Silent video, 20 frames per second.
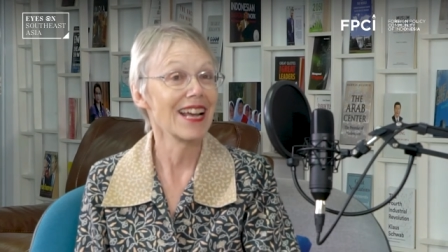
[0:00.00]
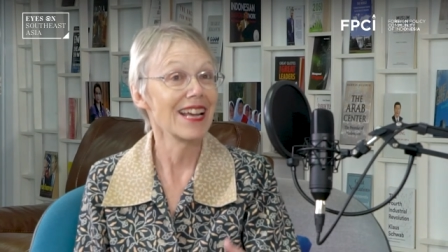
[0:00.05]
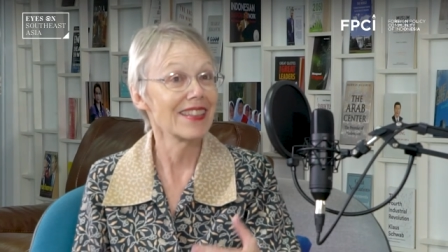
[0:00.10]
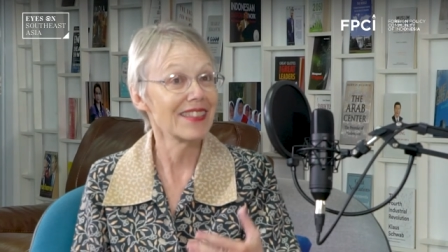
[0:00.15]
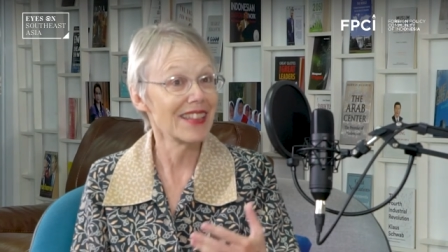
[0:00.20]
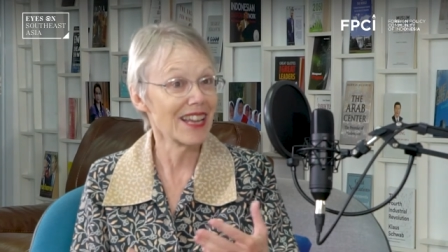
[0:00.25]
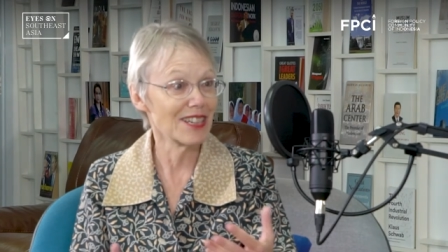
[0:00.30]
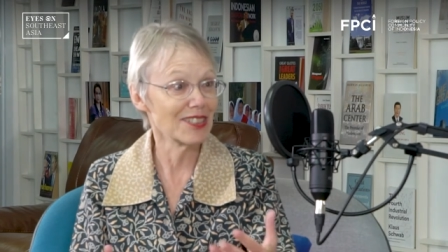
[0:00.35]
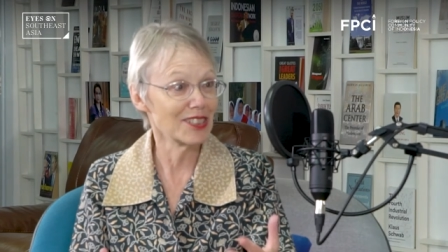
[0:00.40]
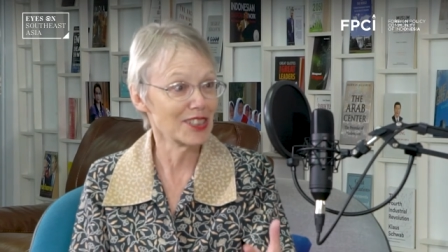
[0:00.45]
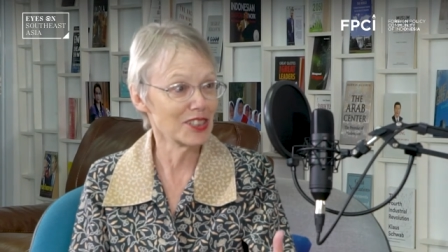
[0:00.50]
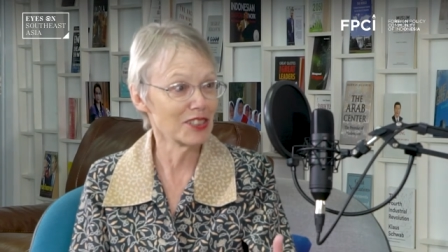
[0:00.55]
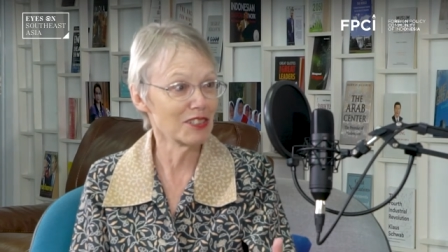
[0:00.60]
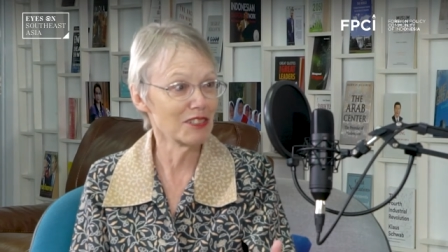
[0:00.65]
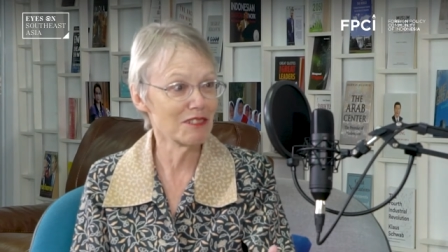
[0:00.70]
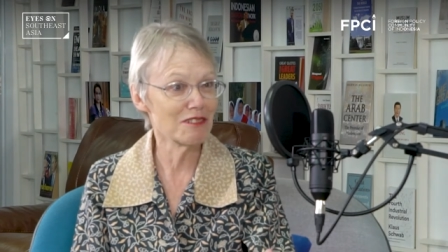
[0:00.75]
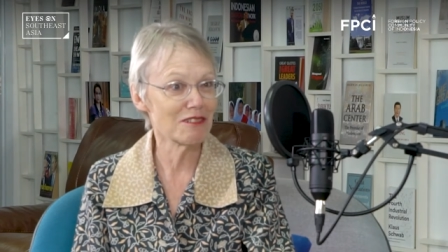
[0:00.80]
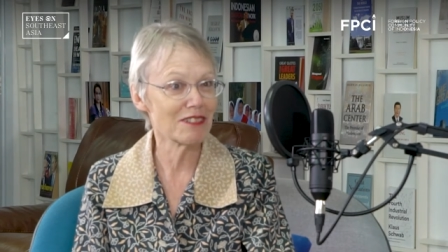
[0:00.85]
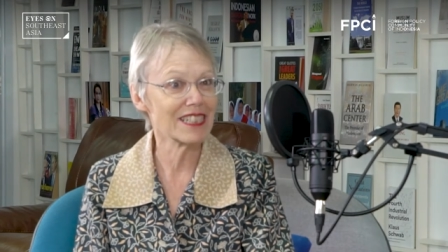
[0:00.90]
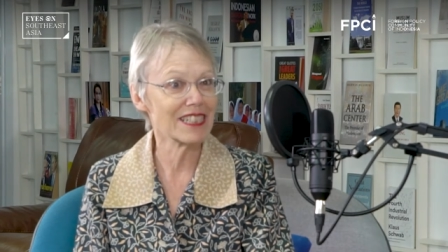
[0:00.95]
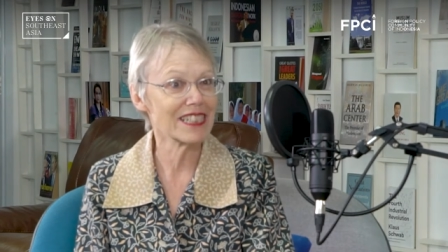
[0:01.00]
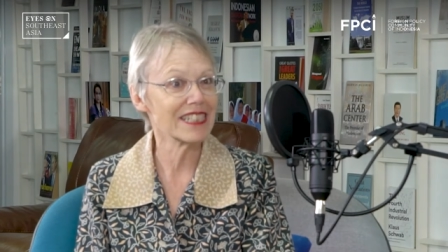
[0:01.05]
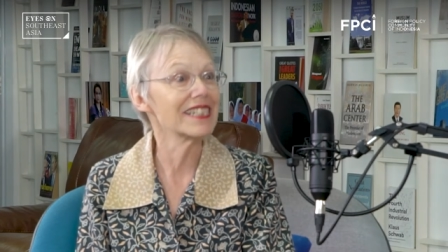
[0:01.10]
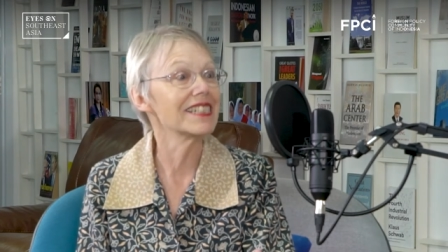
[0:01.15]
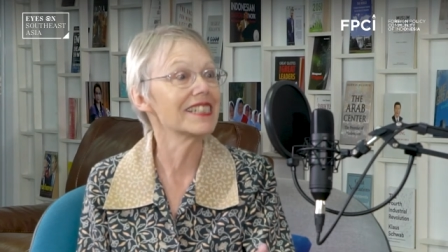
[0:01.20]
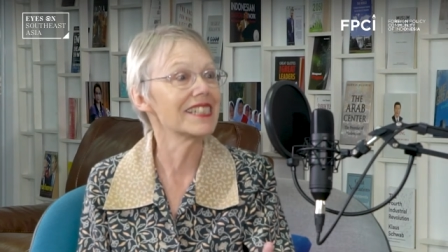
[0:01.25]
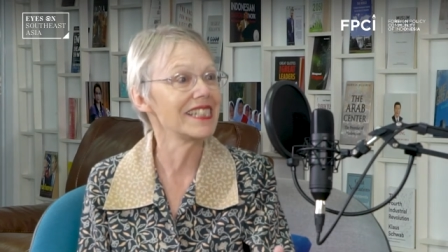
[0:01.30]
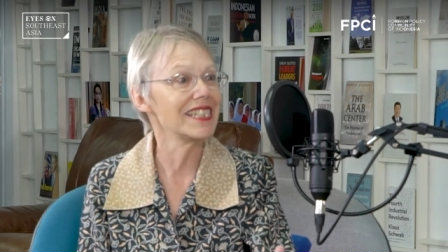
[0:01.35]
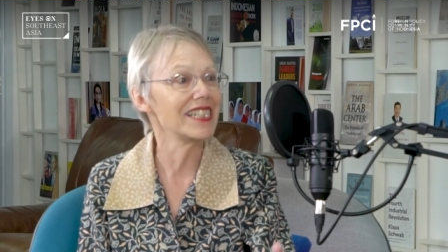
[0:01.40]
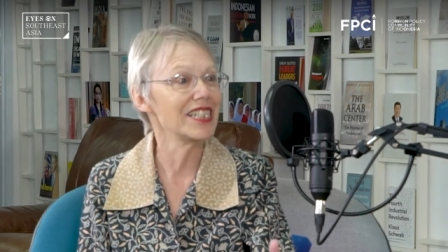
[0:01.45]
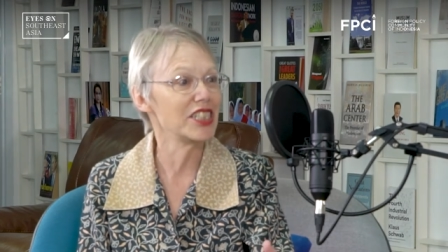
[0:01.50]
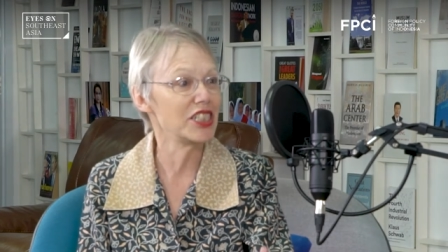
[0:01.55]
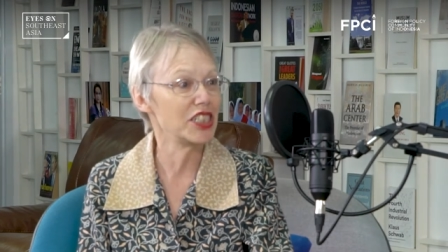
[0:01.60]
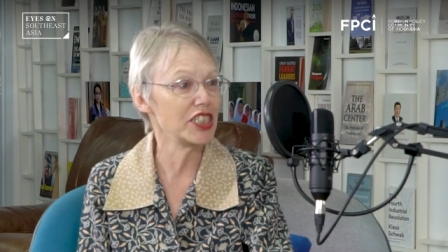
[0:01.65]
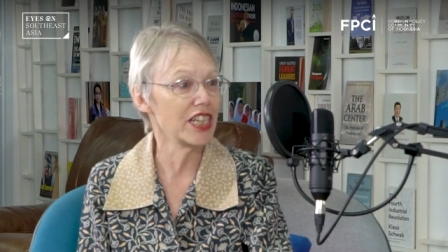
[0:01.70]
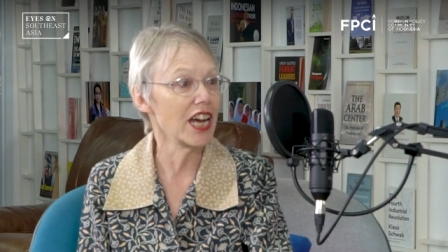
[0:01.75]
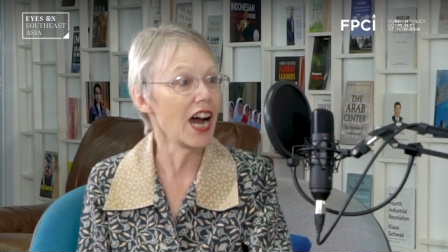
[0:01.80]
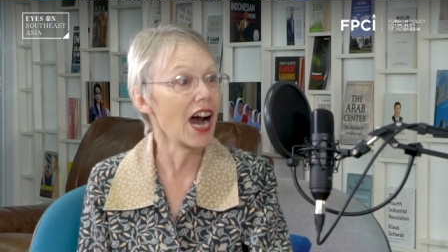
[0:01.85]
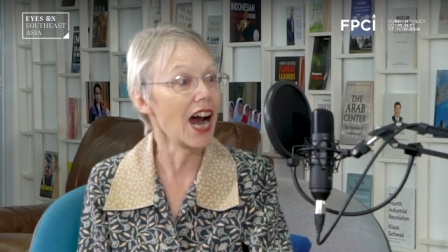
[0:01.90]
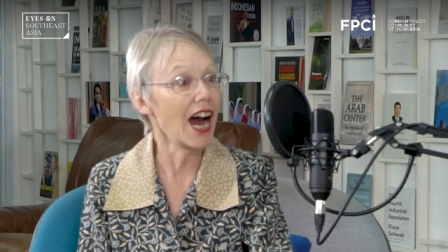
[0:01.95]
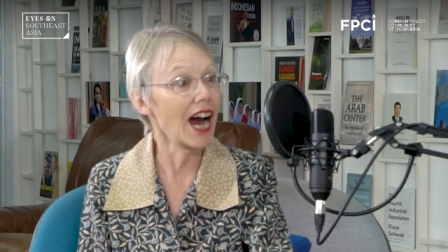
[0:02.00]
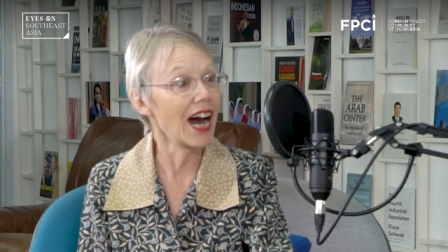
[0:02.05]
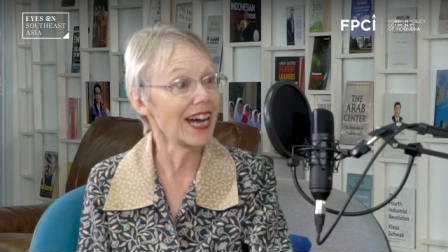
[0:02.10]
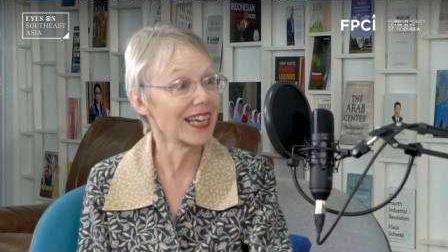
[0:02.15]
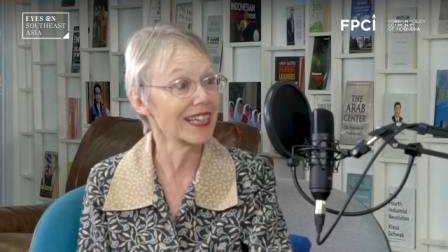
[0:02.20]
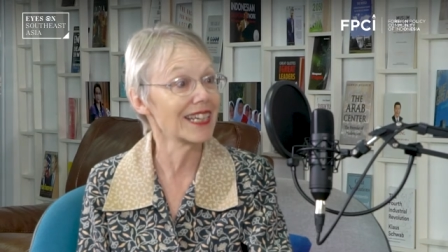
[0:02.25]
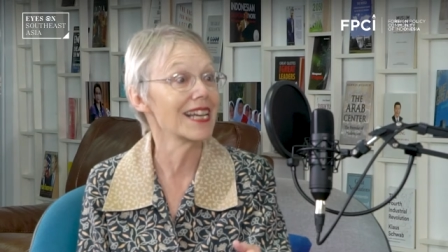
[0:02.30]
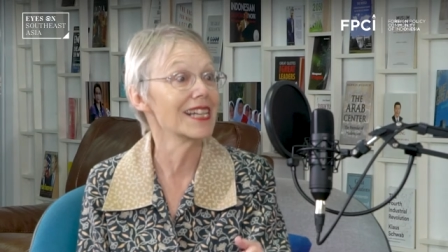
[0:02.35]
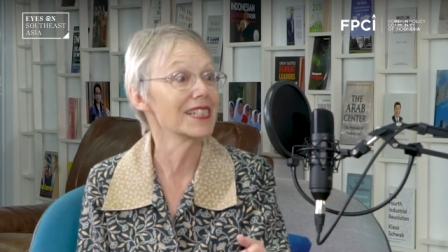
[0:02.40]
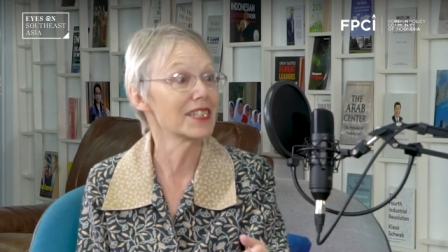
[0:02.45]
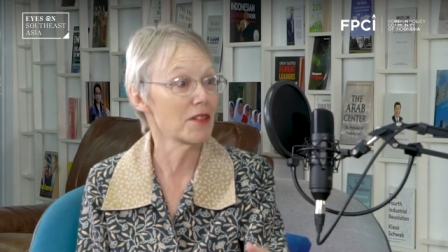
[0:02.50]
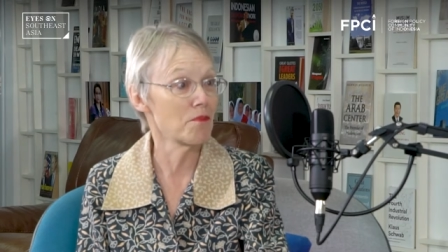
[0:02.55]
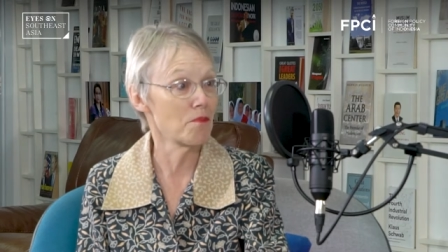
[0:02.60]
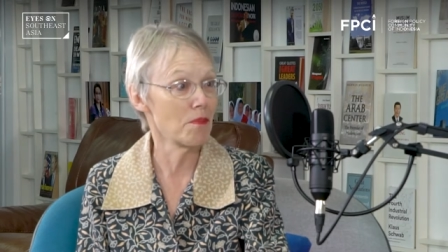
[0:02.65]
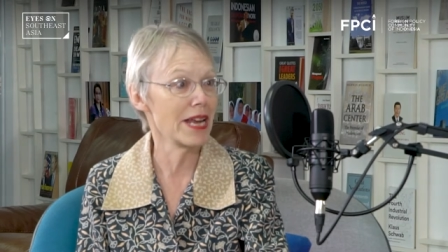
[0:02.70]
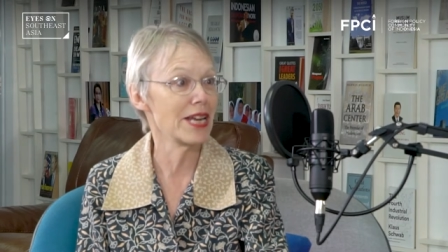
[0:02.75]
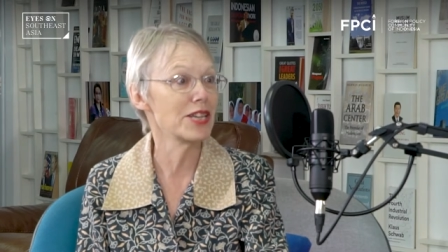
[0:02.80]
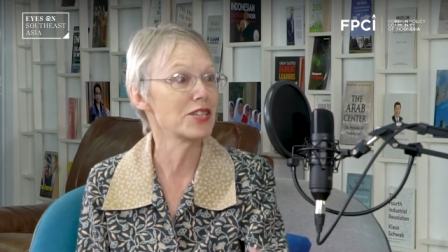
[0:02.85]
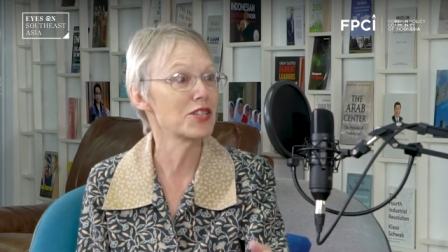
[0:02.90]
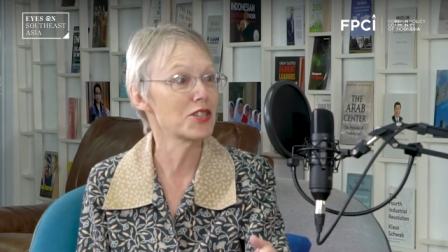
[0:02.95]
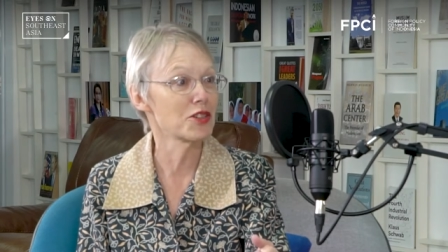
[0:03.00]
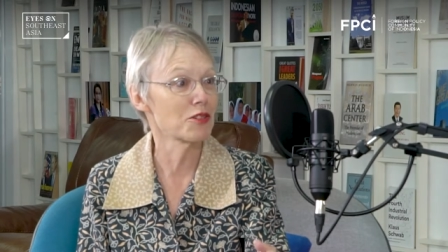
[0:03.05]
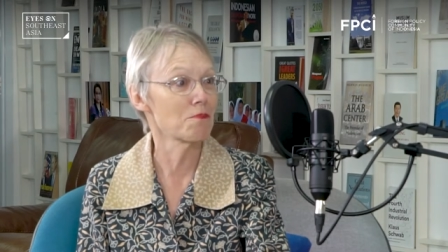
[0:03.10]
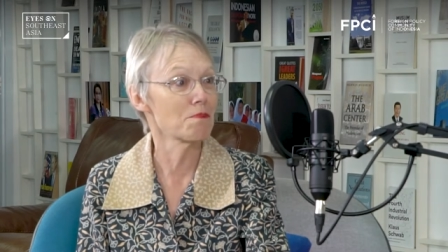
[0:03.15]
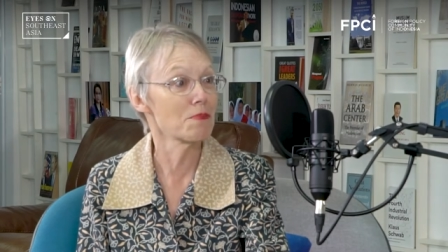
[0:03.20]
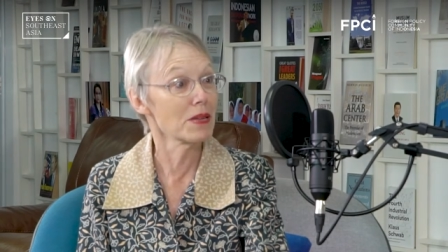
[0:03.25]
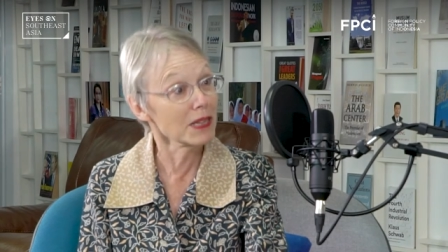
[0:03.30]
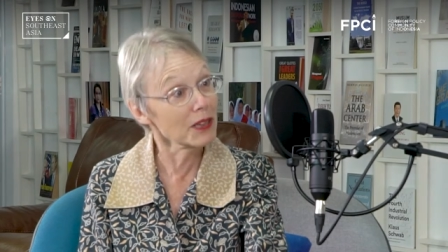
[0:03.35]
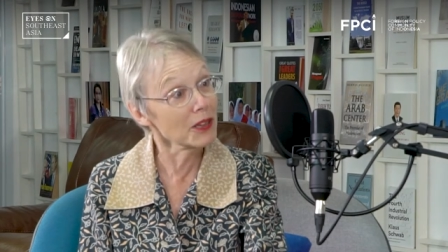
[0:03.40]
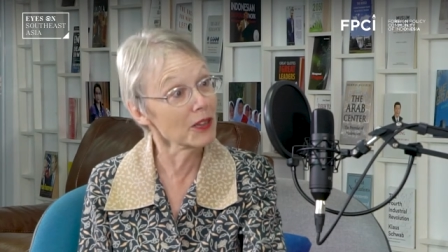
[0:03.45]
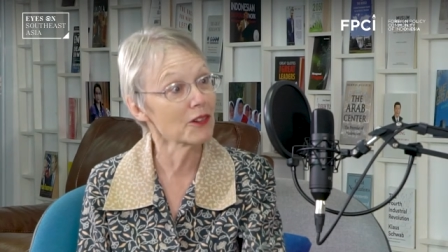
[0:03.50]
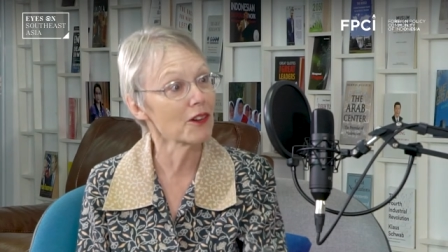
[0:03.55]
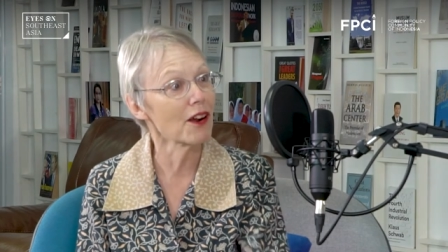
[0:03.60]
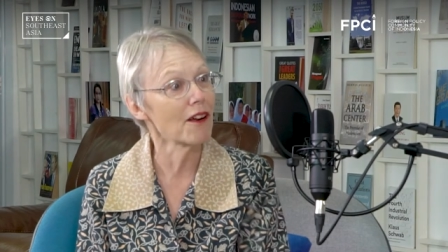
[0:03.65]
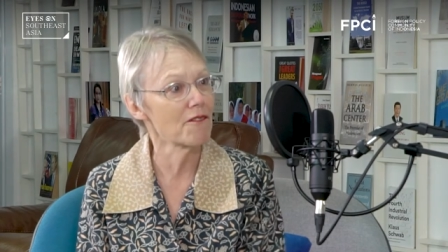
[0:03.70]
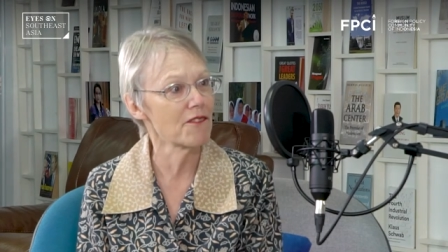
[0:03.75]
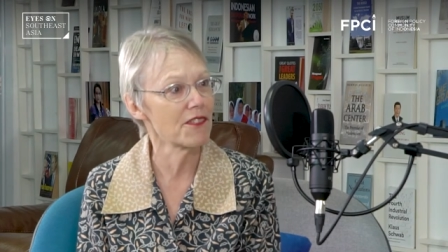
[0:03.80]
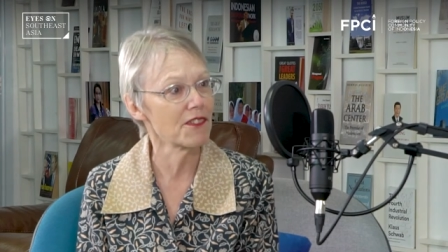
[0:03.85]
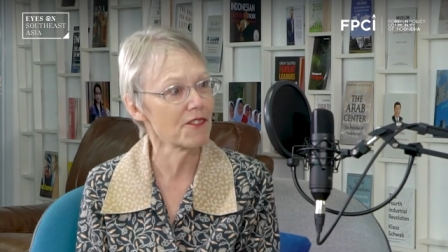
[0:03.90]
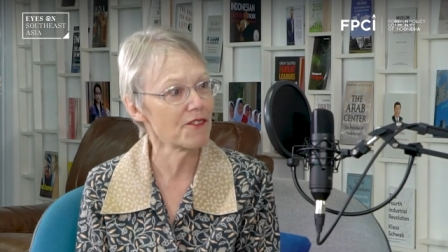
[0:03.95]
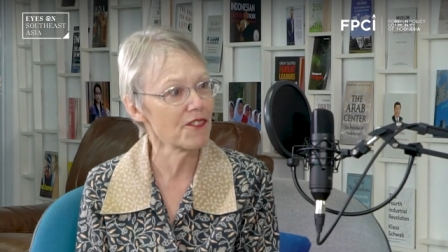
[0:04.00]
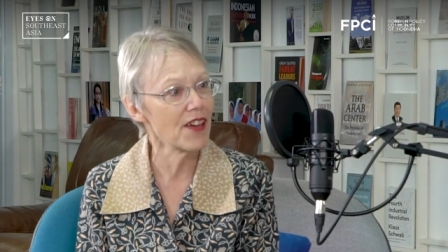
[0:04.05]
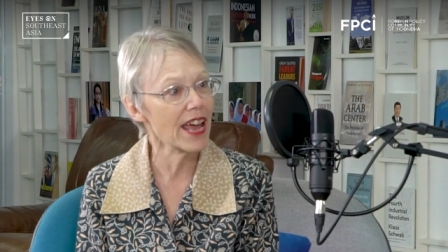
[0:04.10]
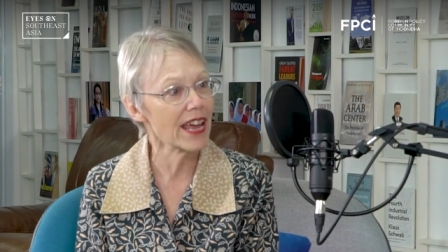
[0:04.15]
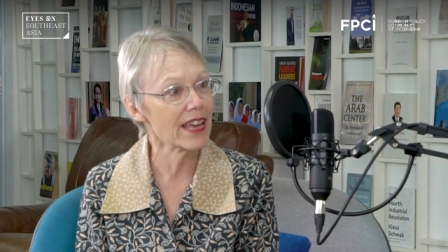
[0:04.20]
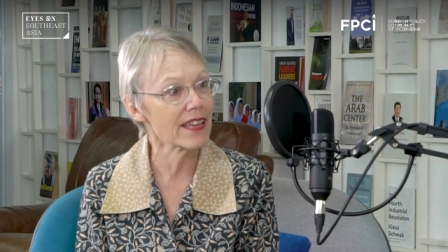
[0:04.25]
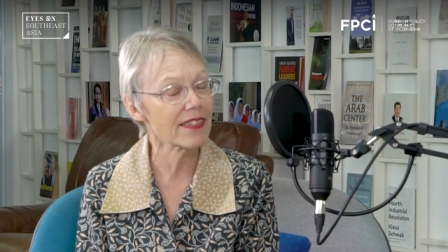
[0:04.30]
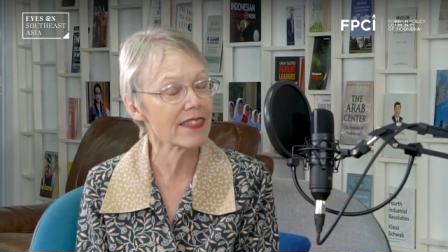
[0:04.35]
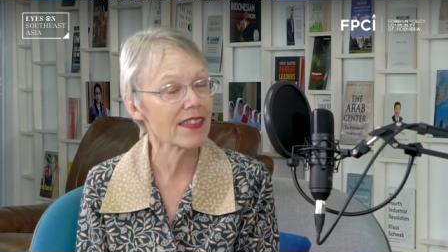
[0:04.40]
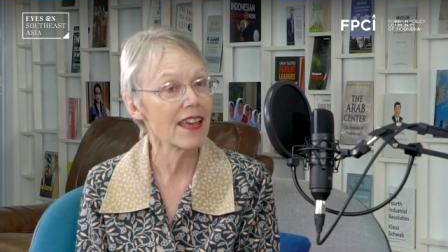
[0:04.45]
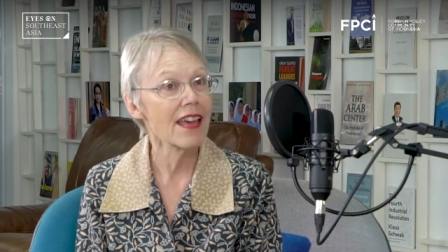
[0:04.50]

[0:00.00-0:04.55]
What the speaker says: their children to see jihad as a major pillar of the faith,